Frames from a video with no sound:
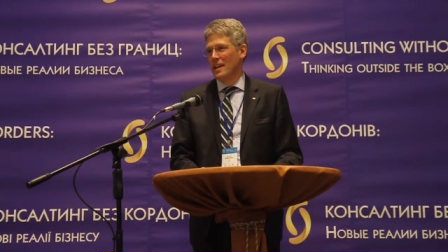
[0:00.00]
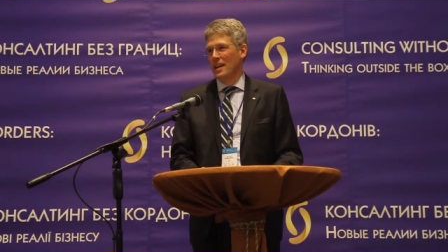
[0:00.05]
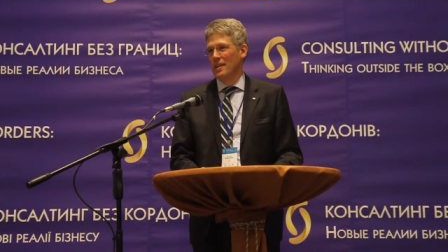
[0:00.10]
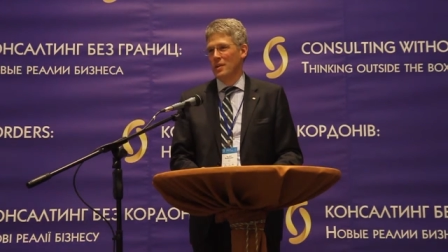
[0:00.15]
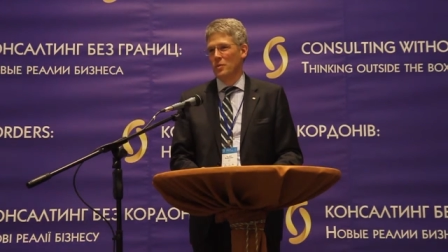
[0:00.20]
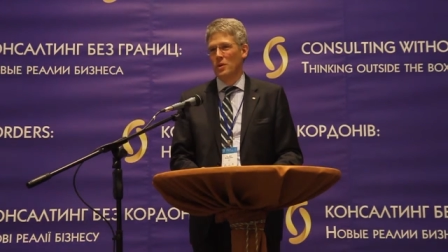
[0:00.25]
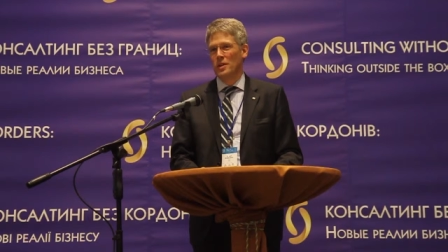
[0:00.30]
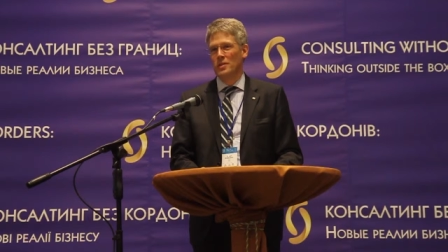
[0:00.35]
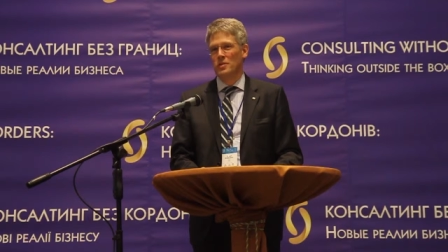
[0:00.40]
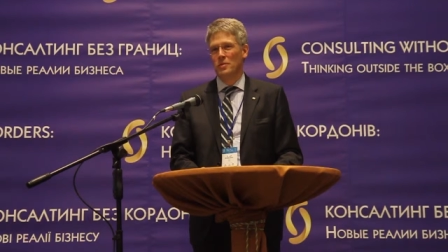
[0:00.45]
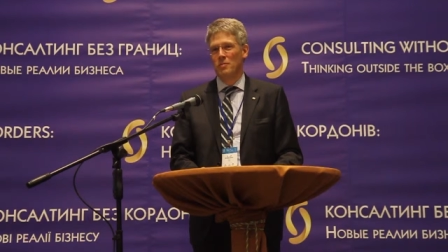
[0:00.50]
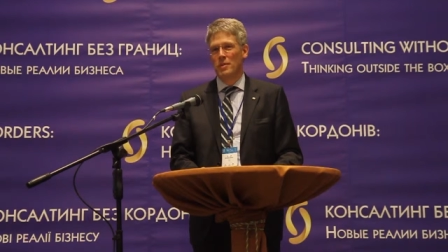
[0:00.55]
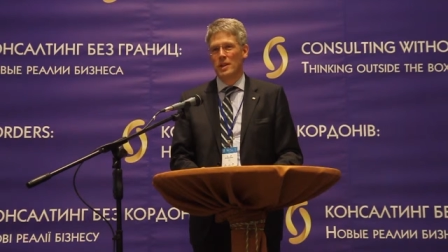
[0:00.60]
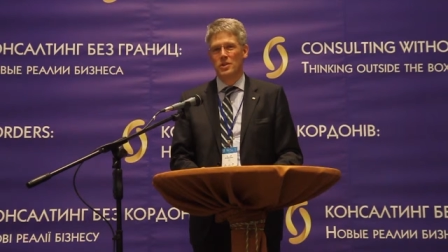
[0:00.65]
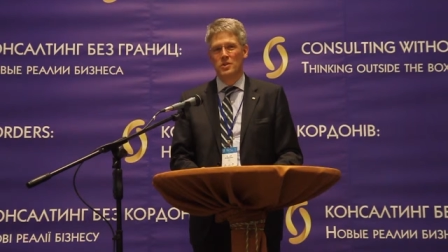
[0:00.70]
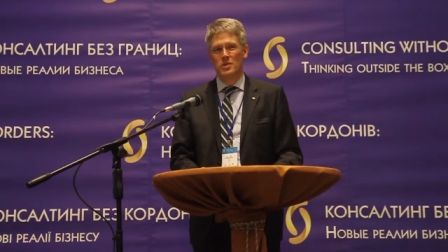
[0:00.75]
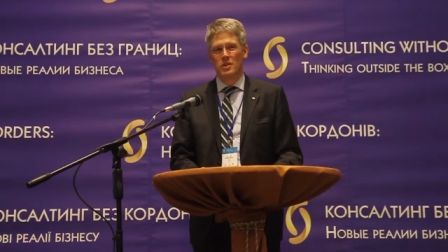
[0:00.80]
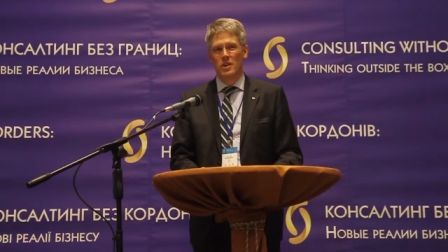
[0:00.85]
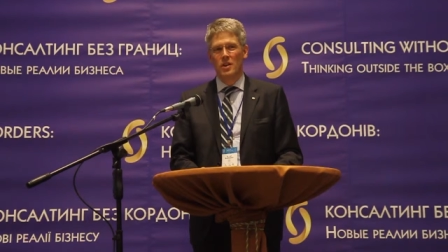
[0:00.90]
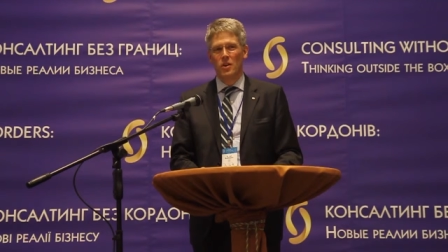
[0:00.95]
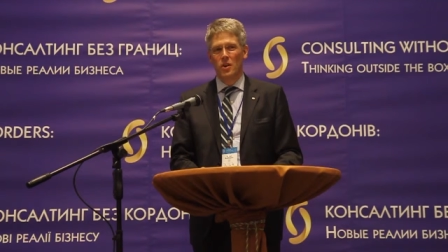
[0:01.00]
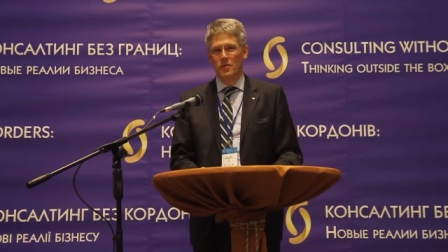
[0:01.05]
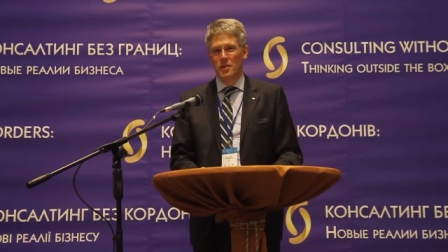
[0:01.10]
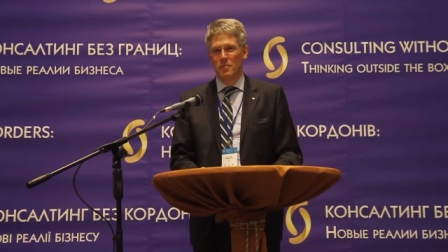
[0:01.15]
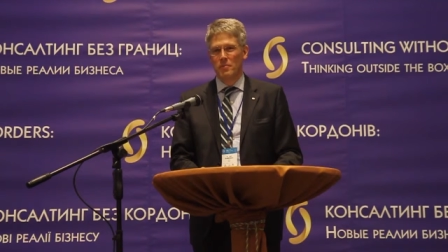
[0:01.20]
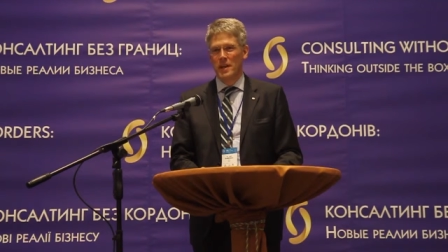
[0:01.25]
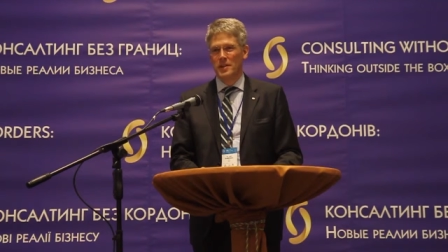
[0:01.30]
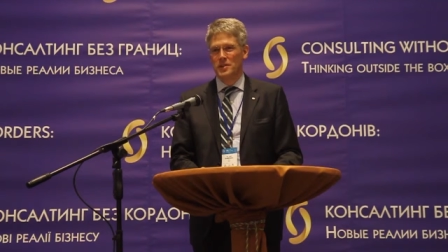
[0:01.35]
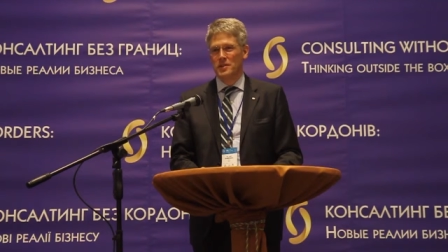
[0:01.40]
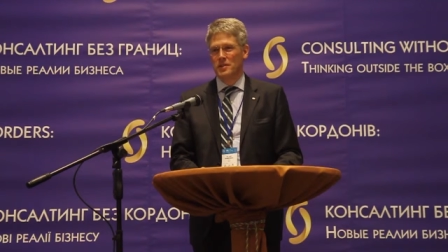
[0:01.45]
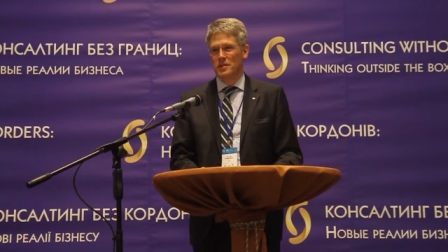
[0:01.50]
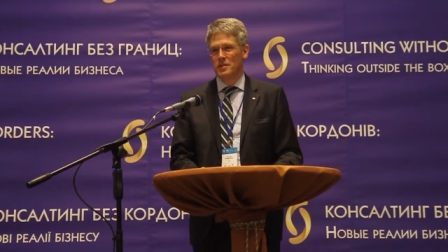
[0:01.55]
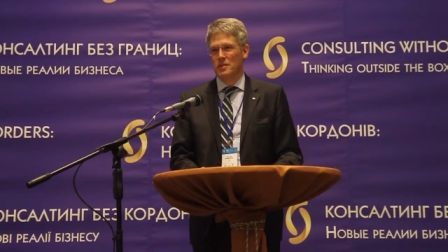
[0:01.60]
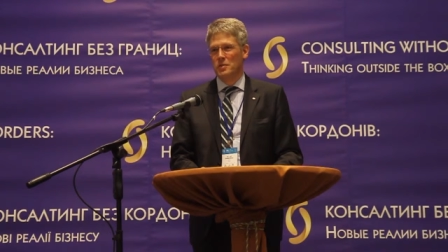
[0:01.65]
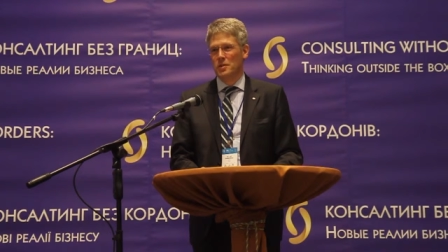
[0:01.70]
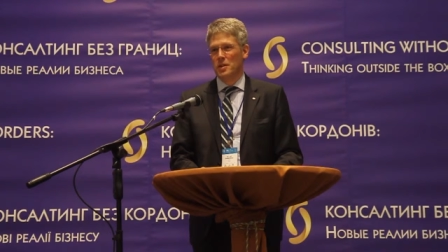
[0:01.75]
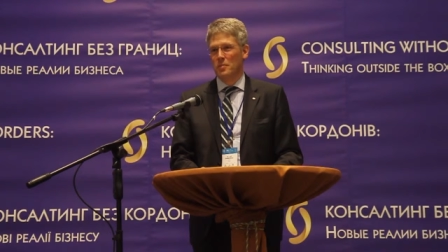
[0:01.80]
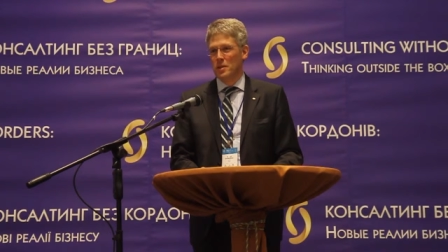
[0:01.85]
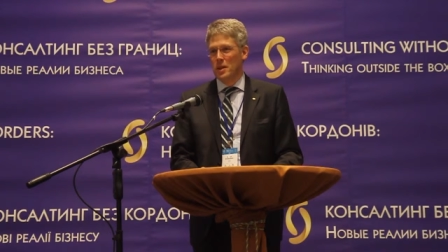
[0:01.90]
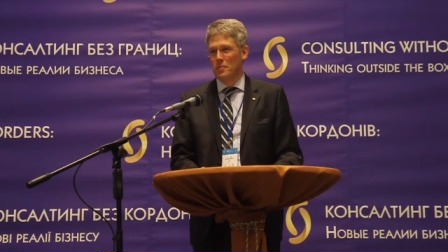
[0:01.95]
and I want to wish all the best
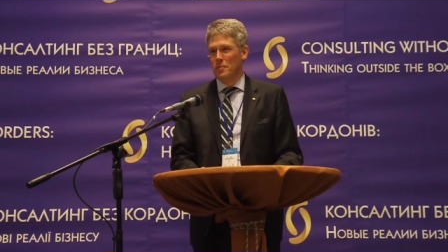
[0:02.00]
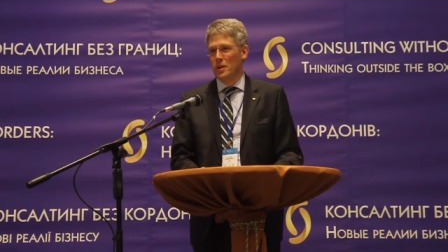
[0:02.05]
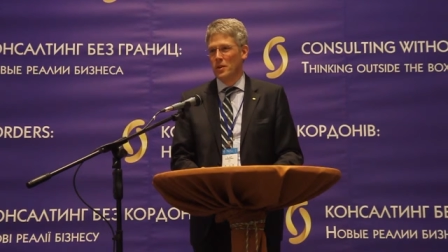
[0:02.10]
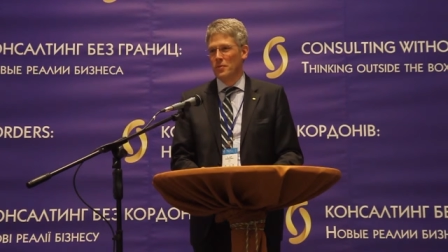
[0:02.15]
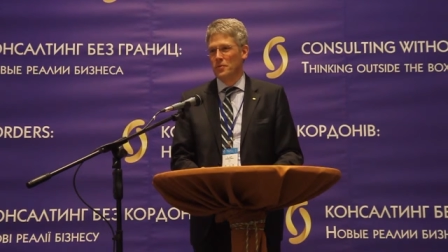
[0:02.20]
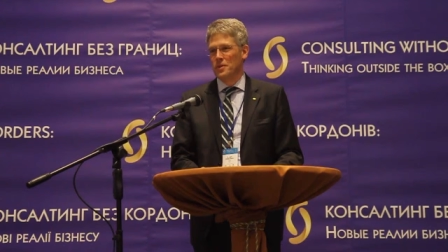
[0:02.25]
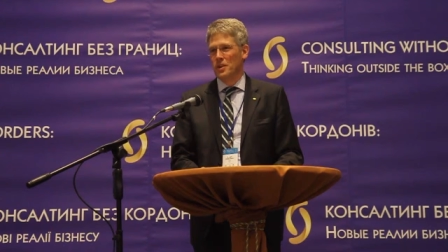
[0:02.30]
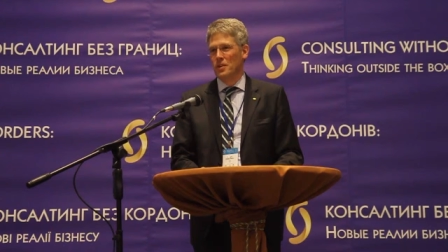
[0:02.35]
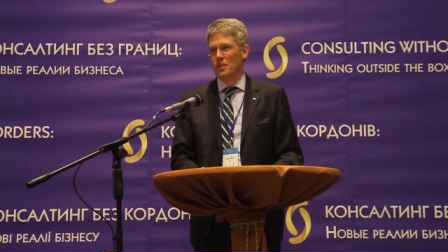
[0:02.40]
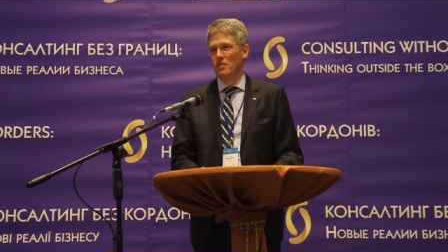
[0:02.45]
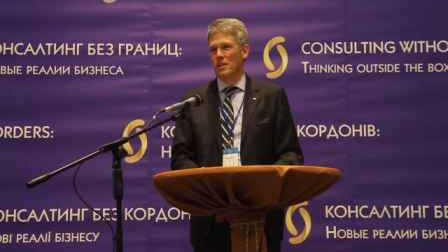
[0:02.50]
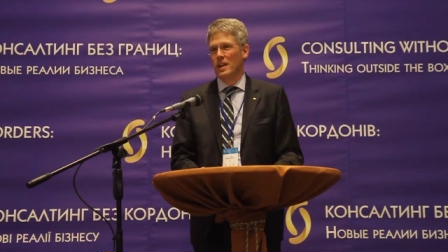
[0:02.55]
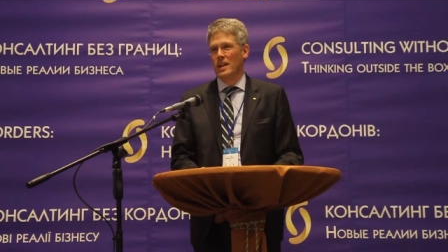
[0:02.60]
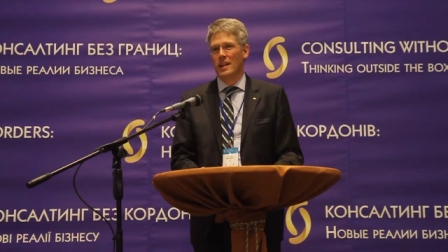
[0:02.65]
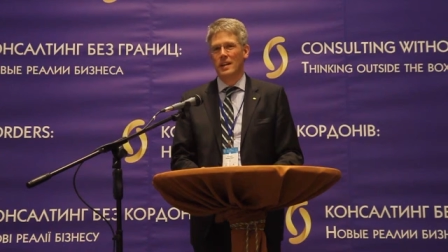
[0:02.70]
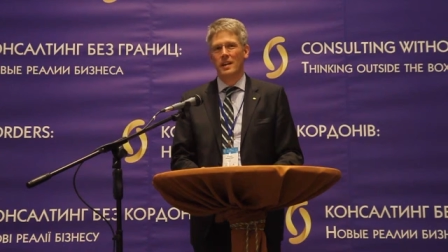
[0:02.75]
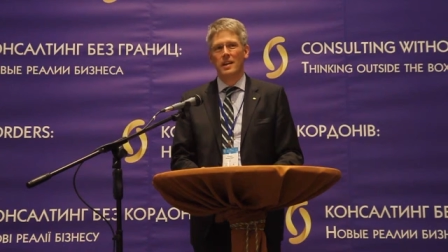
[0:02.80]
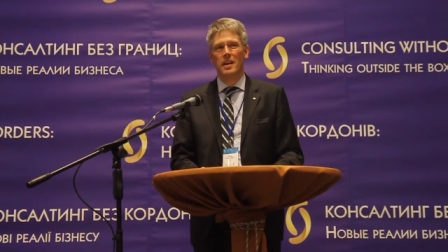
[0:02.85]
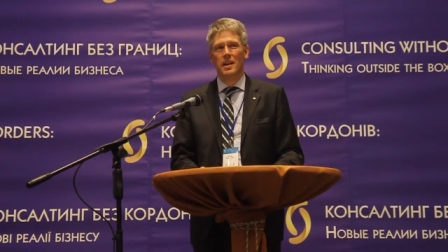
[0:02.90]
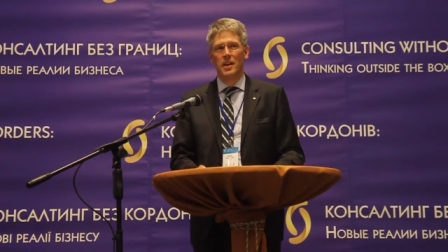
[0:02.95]
to the people of the Ukraine